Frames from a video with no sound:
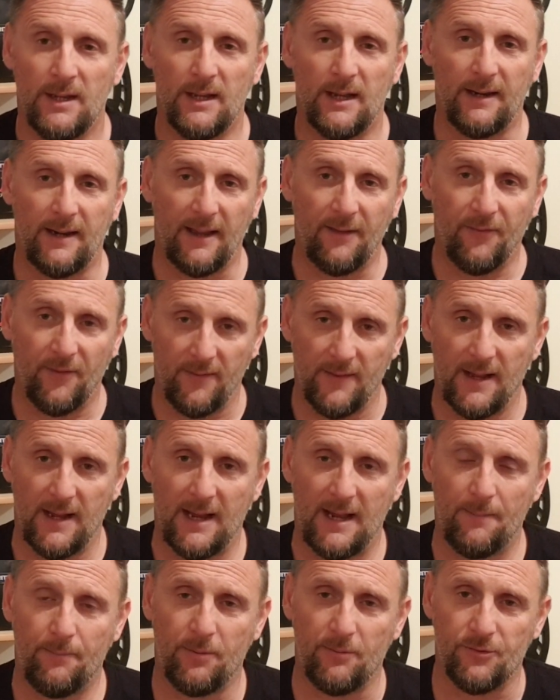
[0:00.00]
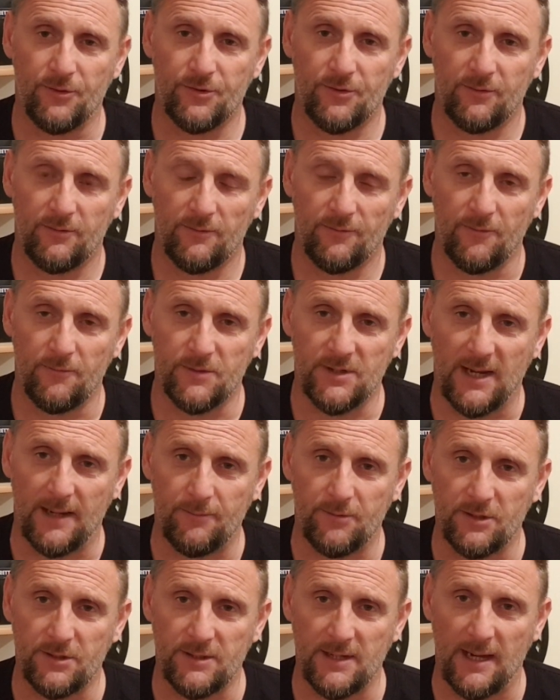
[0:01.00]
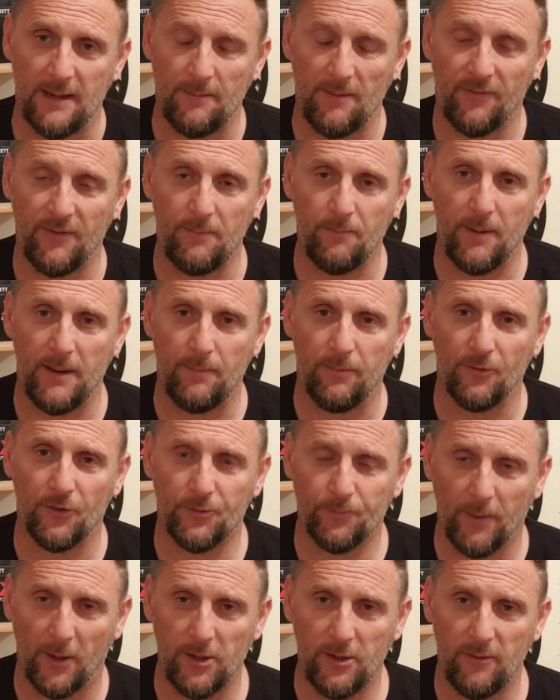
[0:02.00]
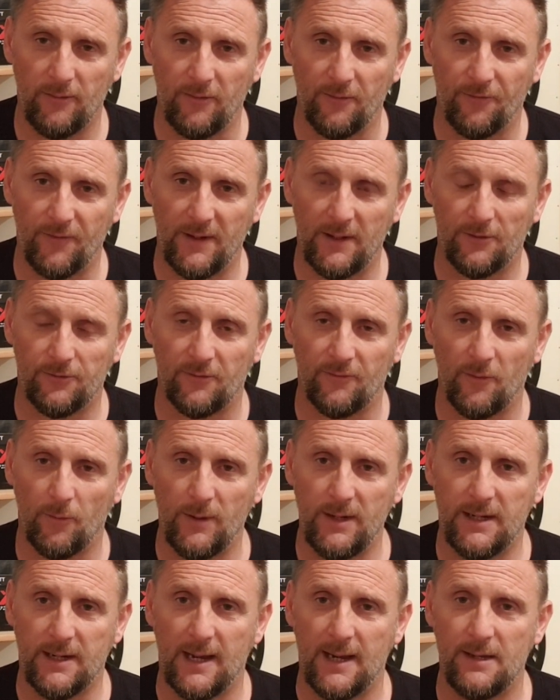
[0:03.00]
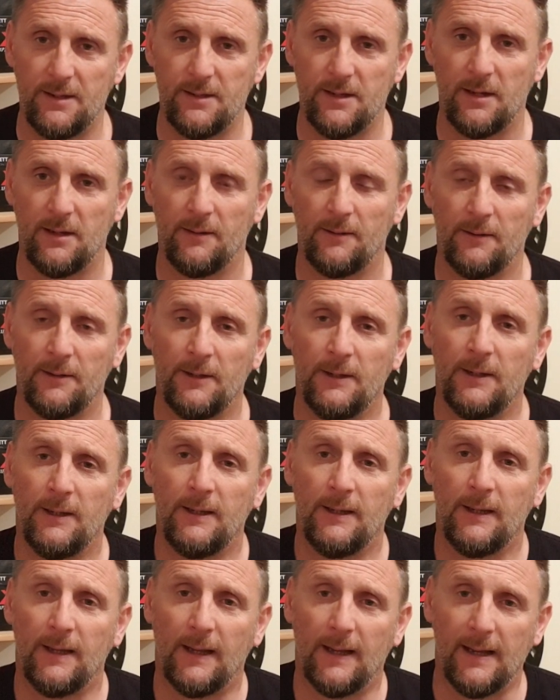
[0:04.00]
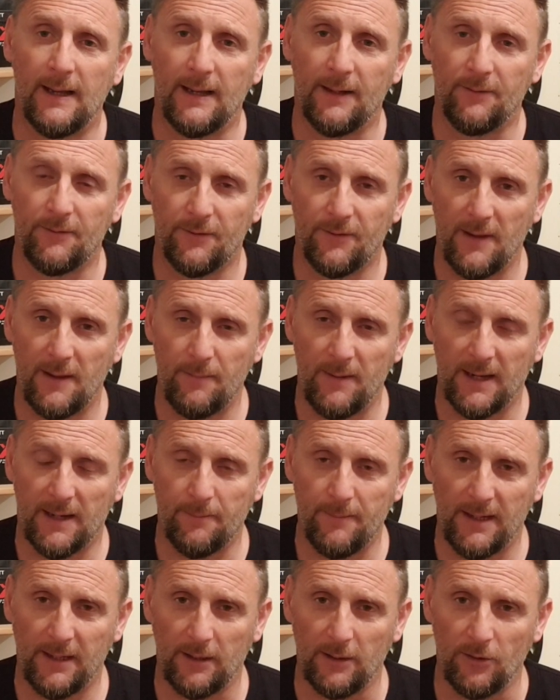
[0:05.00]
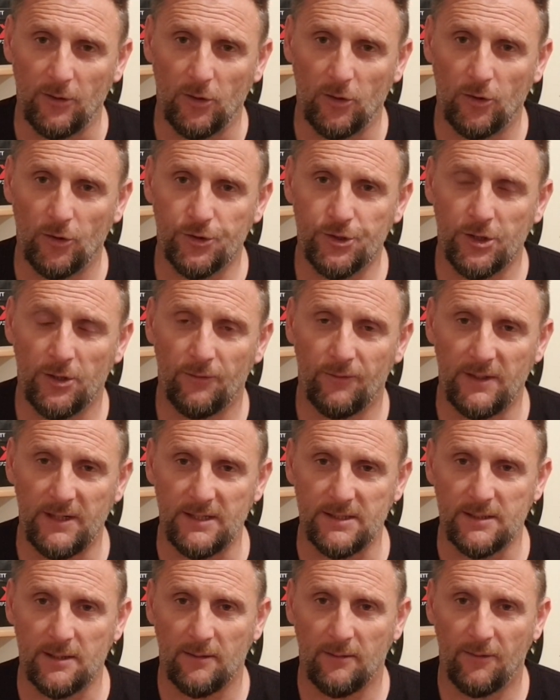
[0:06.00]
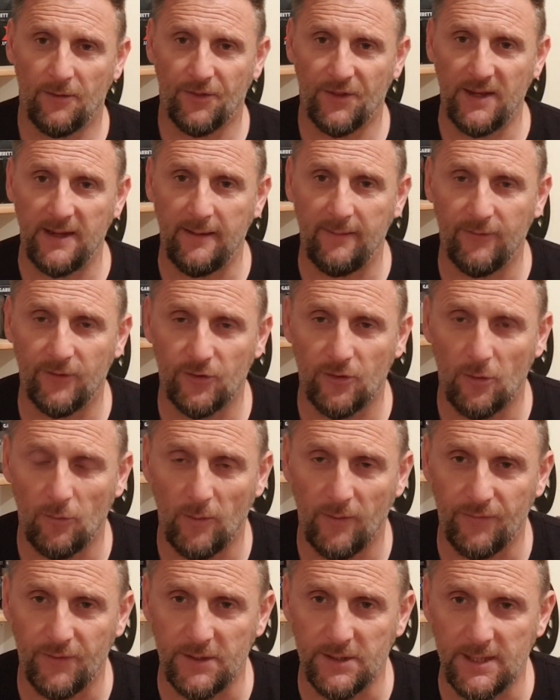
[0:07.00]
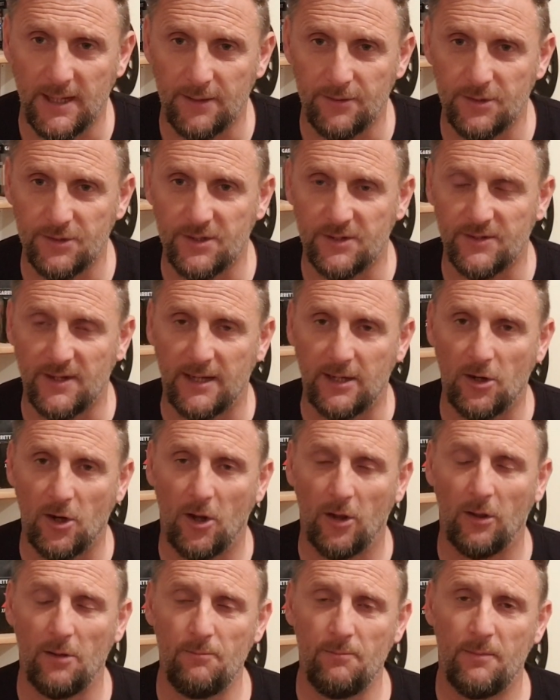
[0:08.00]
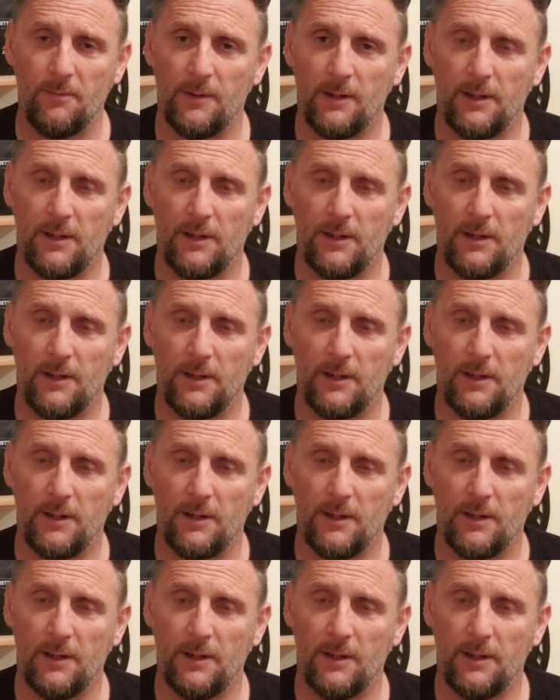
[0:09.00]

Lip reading: And I think that happens from time to time. I think people spot you in the fields of a weekend, and they make a mental note, these thieves with detectors, as I call them,